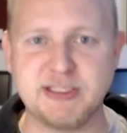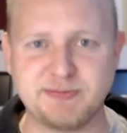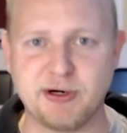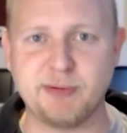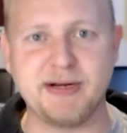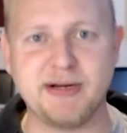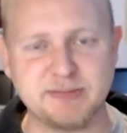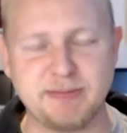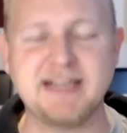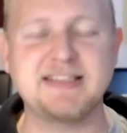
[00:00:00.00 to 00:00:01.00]
Pittsburgh
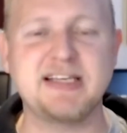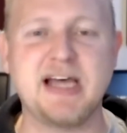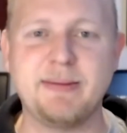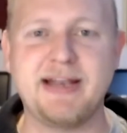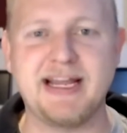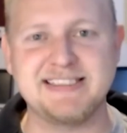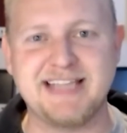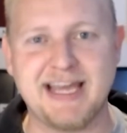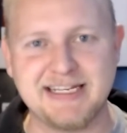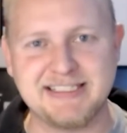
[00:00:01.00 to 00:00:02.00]
because Mike Tomlin has a
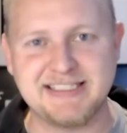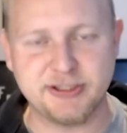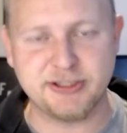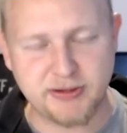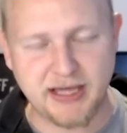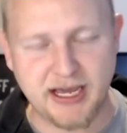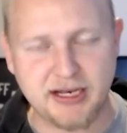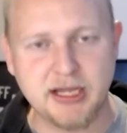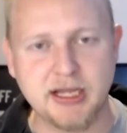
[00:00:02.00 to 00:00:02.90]
tendency to do that,